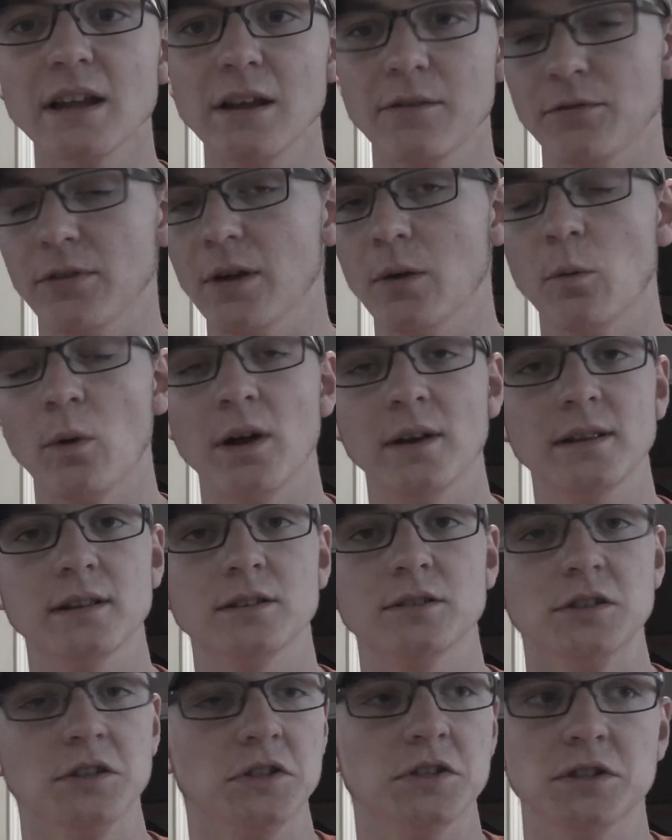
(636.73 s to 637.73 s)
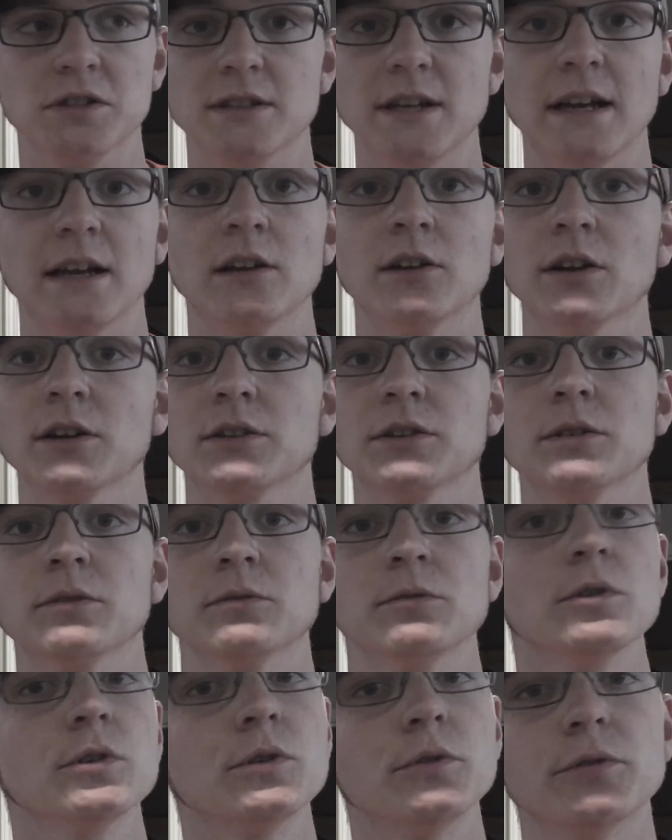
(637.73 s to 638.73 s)
if they want to just take a look at
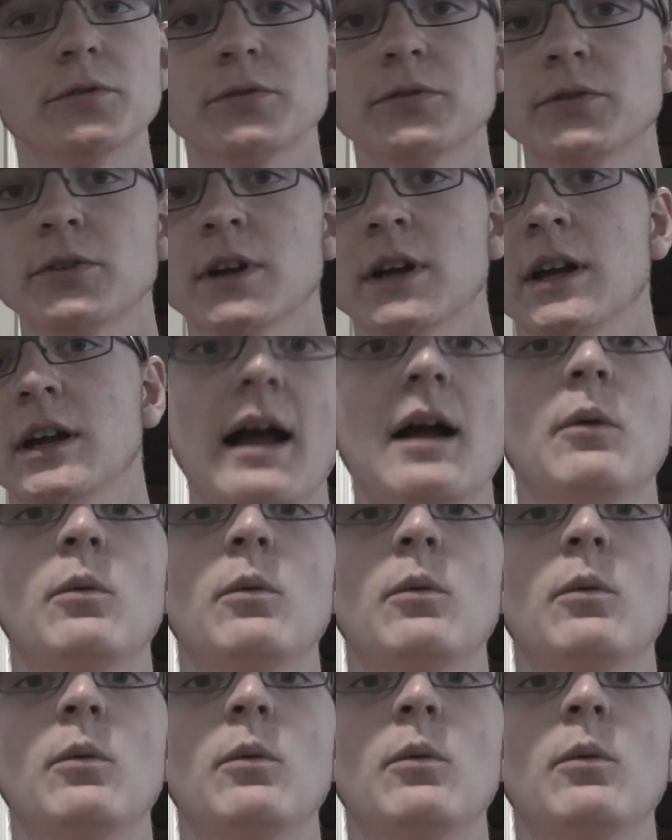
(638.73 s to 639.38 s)
their roof,